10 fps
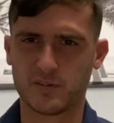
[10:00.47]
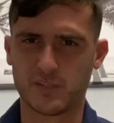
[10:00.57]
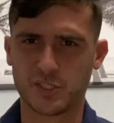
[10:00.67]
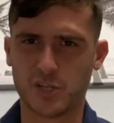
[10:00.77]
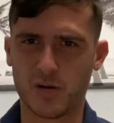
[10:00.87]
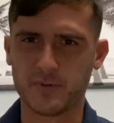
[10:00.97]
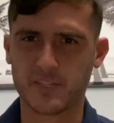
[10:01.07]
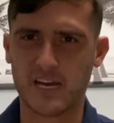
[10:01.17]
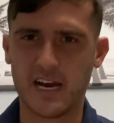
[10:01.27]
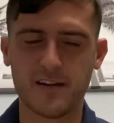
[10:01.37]
sharp as
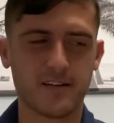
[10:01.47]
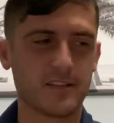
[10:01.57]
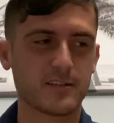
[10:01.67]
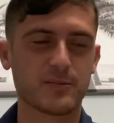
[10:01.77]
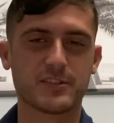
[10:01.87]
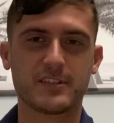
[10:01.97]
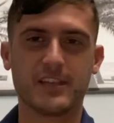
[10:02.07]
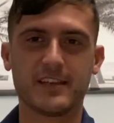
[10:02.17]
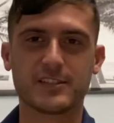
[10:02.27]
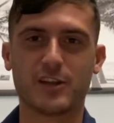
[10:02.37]
iron. And this person,
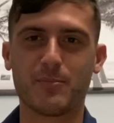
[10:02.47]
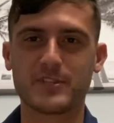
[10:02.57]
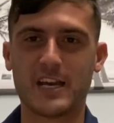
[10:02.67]
yeah, as sharp as